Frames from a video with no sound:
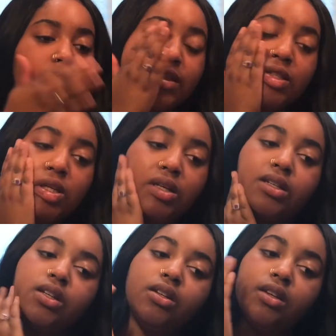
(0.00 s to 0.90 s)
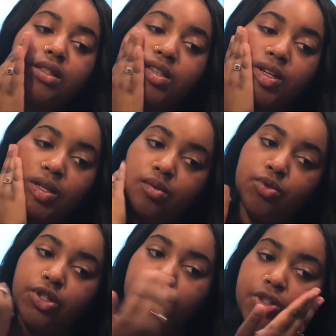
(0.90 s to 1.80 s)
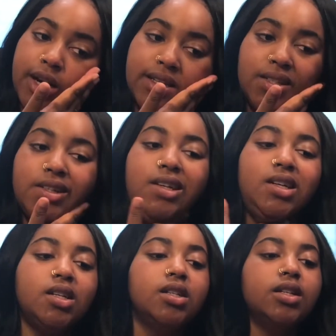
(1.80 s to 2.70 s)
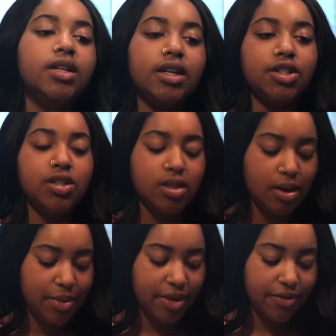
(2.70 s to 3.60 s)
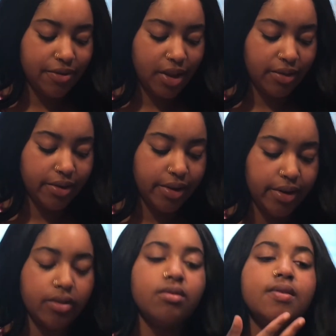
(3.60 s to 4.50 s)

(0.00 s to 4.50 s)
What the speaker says: it's a good moisturizer. It's just not my favorite.